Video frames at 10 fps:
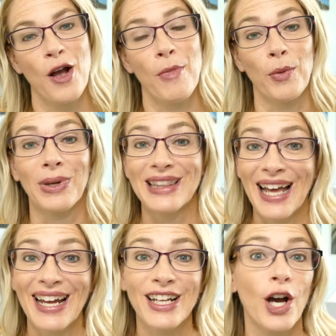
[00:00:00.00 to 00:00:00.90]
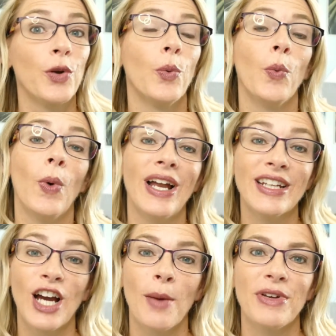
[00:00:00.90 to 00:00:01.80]
but relying on
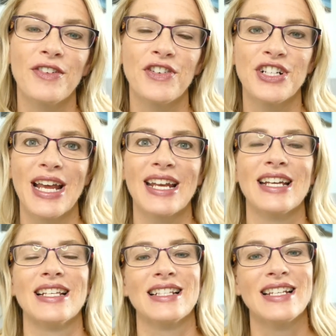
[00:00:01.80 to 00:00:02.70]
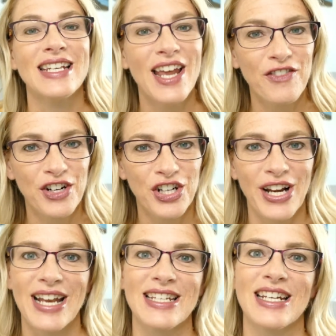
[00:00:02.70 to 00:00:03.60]
one copy of your data is never a good
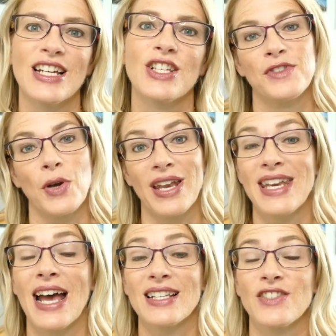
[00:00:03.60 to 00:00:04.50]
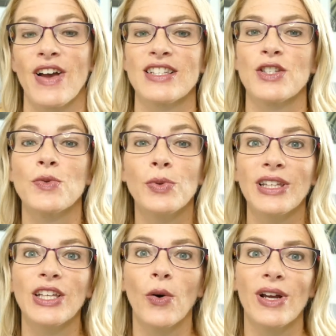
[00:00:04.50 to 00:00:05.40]
idea. So a NAS device is
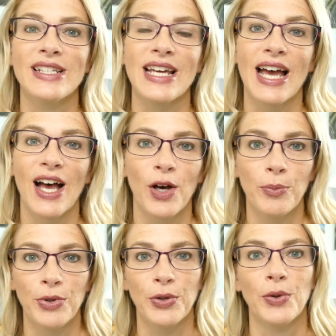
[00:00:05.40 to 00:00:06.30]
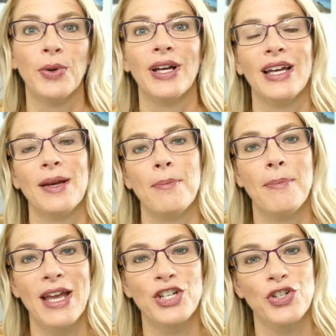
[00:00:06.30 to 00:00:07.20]
really going to help you
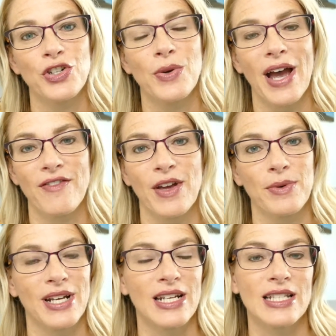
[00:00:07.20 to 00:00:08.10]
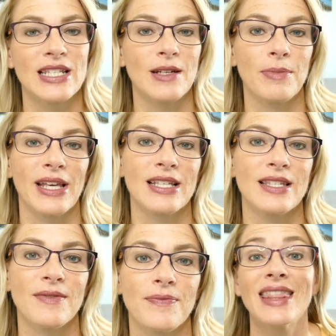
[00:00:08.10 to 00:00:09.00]
make sure you have that redundancy in
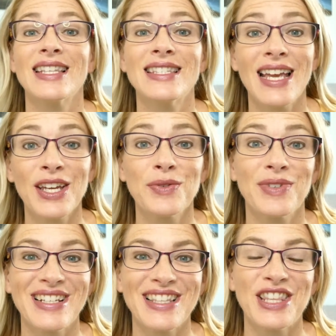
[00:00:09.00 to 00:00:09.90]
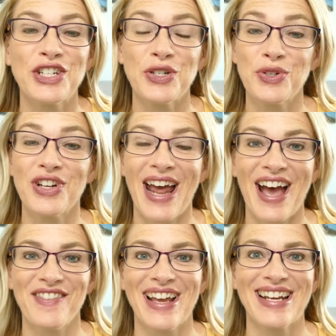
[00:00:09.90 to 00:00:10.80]
place. The second reason that you should
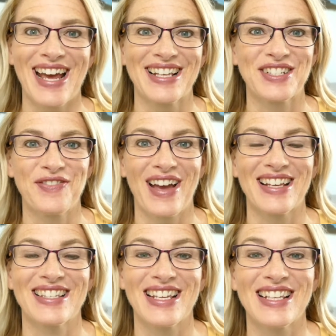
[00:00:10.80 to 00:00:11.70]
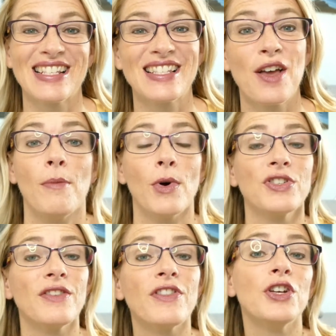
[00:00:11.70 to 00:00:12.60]
have a NAS device is
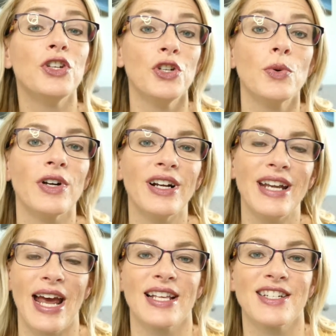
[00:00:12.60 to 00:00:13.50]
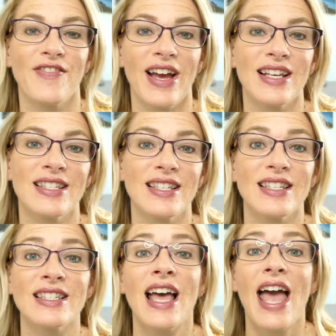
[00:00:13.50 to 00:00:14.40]
most of the newer NAS
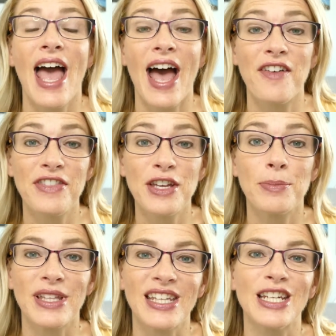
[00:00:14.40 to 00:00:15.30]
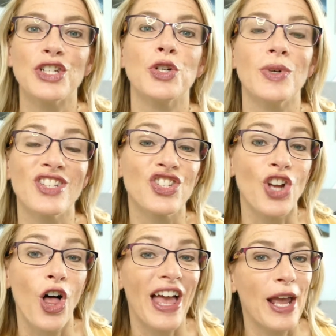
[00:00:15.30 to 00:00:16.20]
devices have the ability to
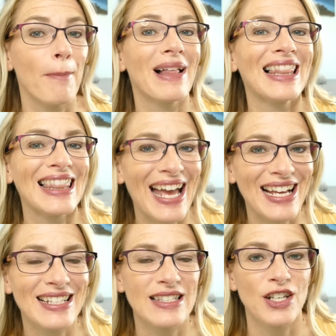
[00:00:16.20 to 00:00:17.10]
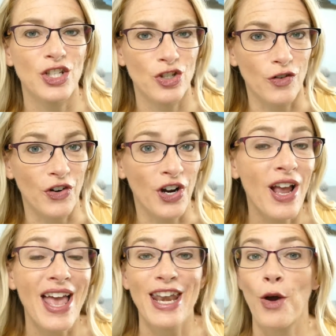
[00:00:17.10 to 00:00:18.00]
install a Plex server.
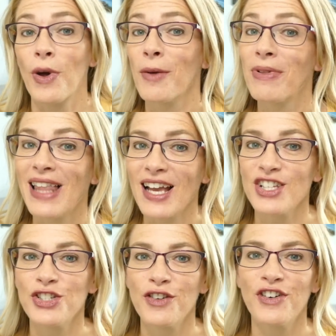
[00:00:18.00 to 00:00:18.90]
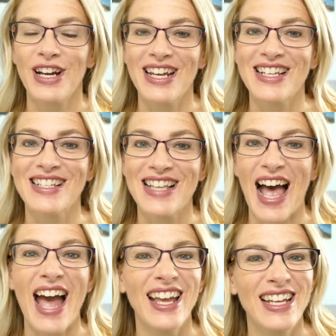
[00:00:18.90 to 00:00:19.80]
Now, what a Plex server is,
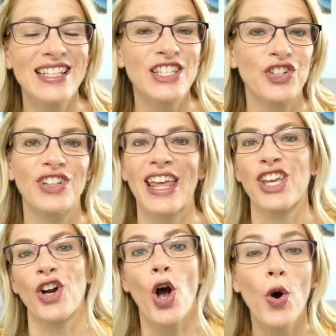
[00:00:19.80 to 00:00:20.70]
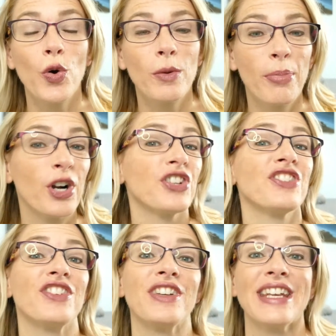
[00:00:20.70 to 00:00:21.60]
I consider it like your own
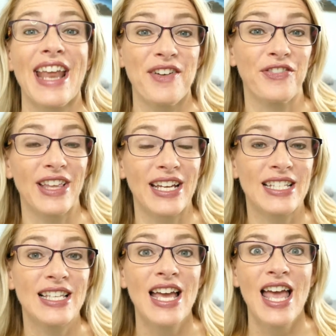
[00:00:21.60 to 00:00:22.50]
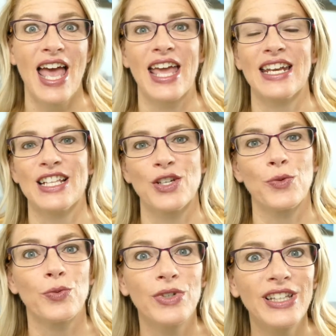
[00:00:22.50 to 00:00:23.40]
personal Netflix. And it's a
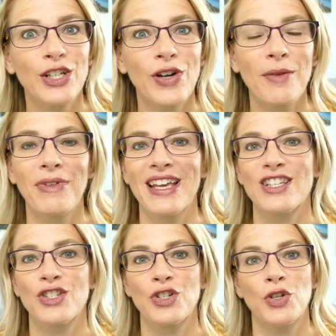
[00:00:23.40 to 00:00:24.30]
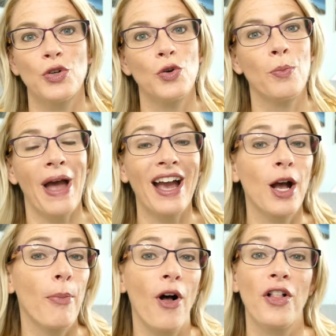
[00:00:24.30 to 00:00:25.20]
really great place to back
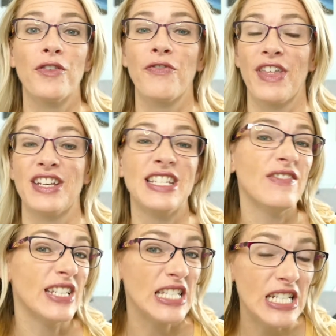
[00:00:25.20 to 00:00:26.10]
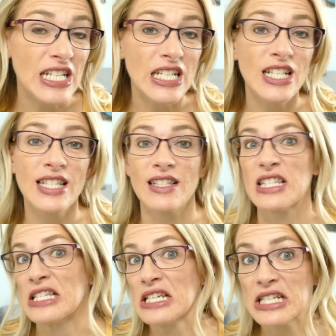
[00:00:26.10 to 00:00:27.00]
up all of the DVDs,
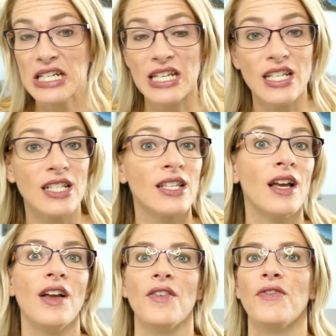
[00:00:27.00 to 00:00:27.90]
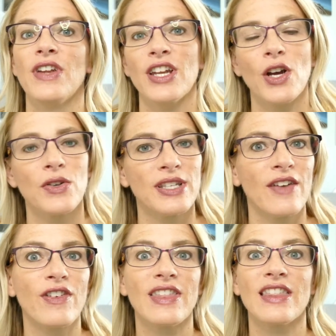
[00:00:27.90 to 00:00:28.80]
CDs, videos, and
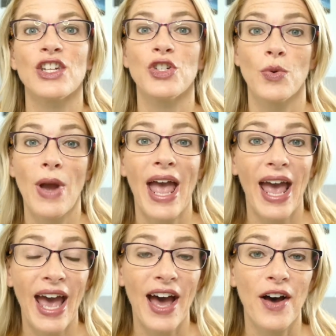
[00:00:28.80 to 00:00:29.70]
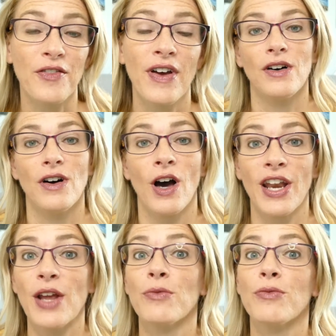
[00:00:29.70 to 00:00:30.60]
everything that you have on
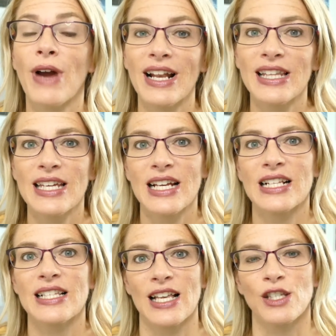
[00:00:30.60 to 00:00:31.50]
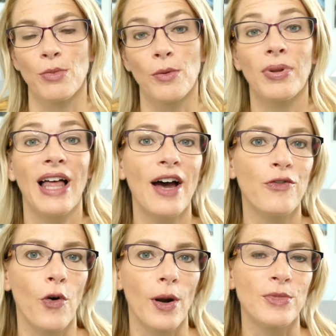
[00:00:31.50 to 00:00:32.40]
a readily accessible
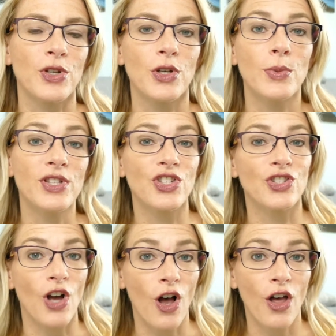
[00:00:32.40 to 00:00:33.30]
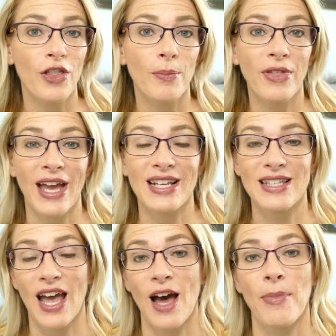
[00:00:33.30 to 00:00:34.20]
platform. So you install the Plex
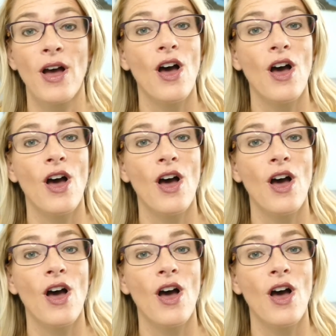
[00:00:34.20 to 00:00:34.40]
app